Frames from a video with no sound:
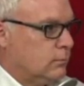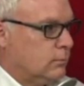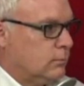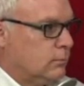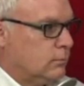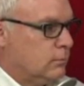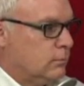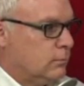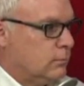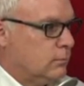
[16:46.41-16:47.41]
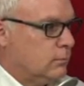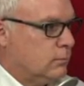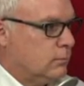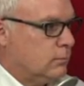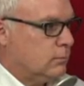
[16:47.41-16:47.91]

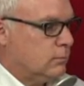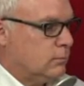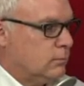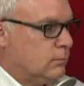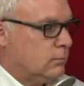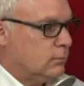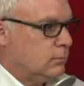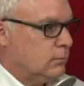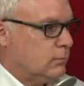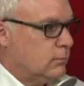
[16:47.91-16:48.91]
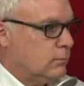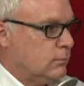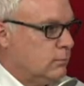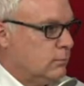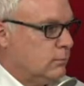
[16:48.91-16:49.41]

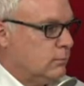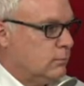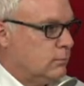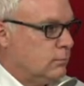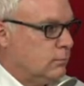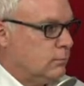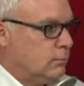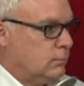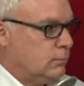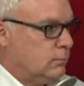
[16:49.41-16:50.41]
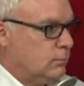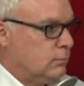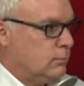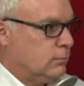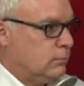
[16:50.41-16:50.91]

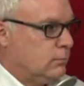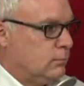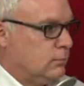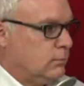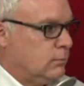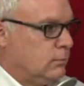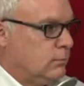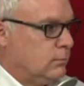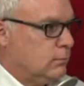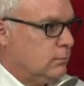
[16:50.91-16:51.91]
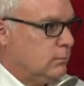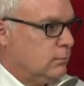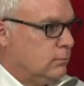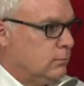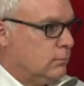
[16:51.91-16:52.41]

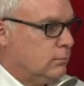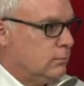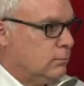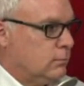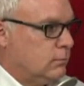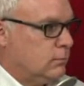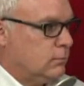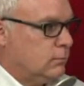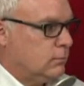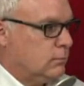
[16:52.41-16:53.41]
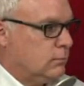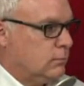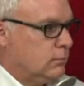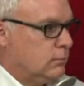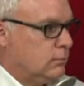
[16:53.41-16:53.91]

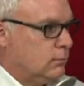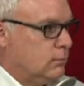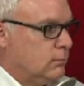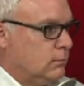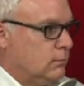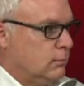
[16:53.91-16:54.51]
The person shown says nothing.